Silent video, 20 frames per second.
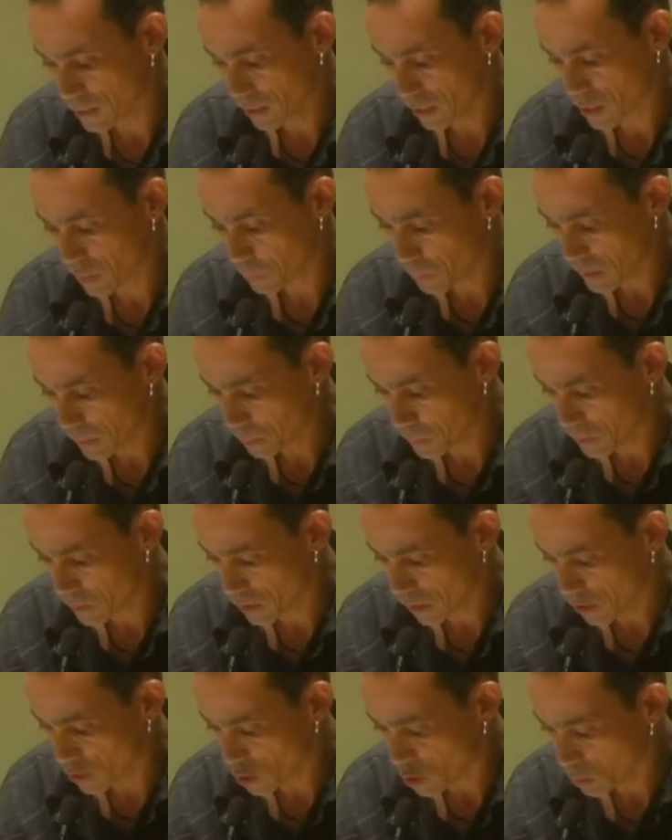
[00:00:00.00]
as people,
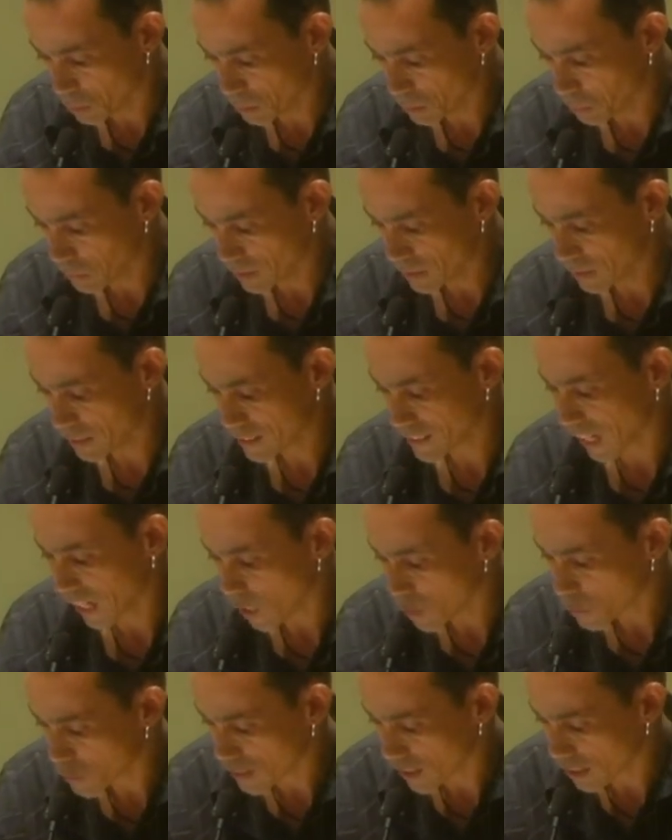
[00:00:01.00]
as human beings,
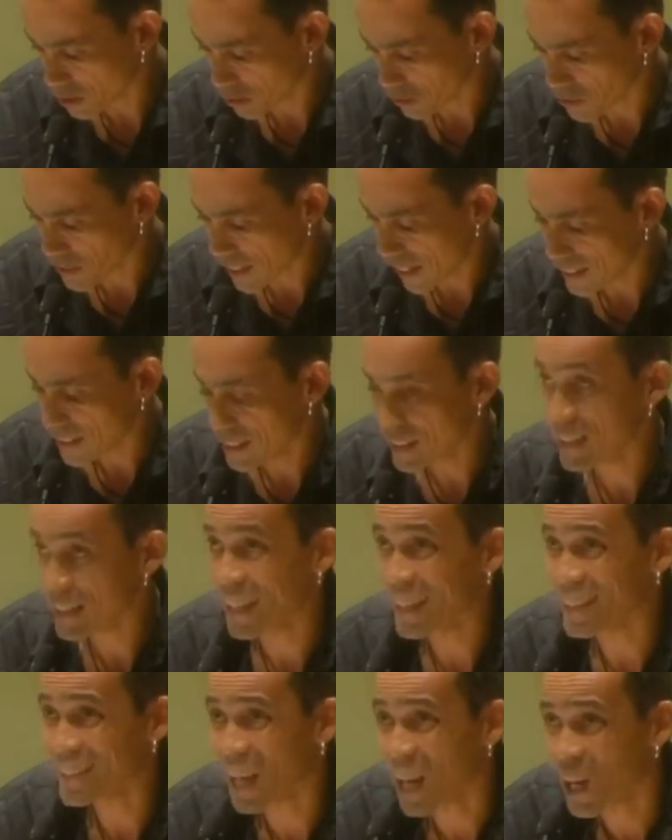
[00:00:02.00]
outside of color
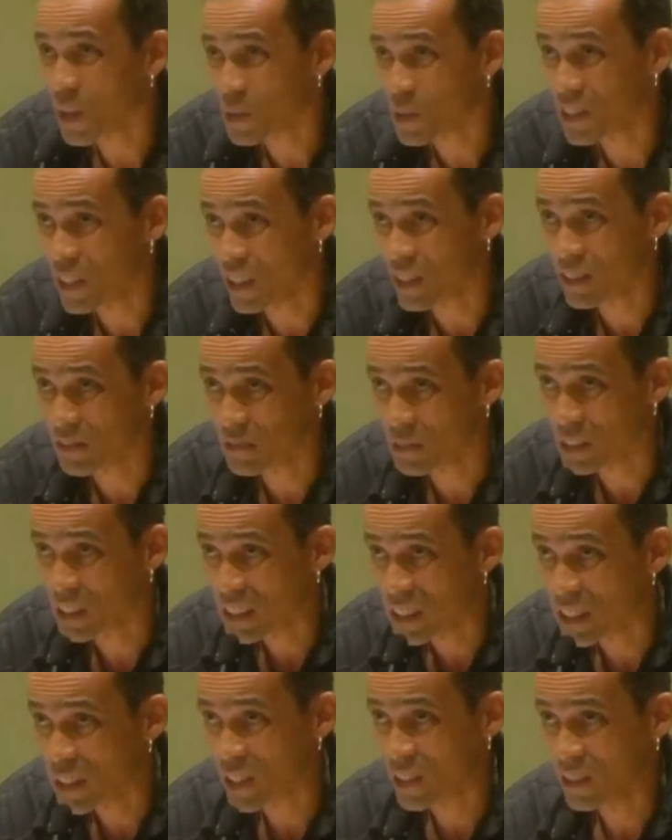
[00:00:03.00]
and outside of
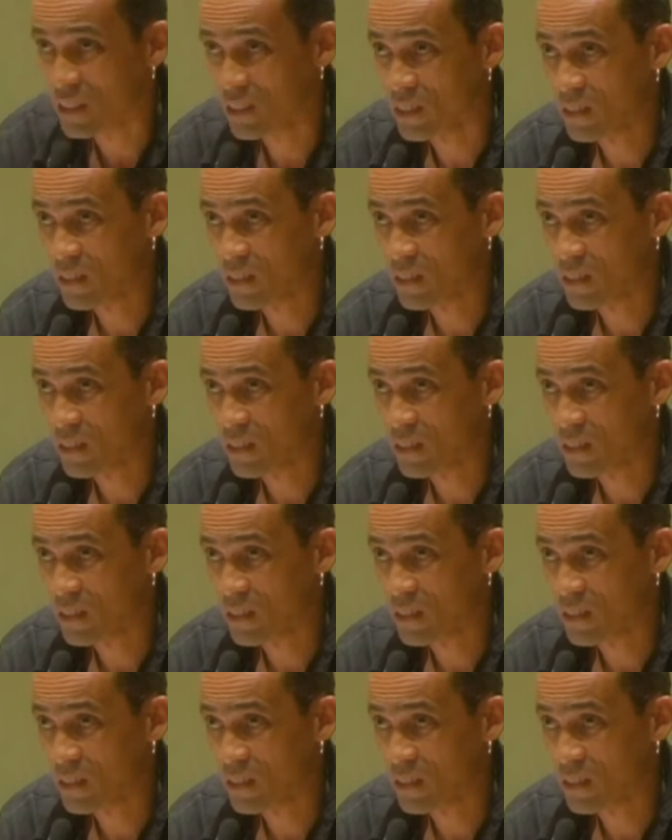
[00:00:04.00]
religion.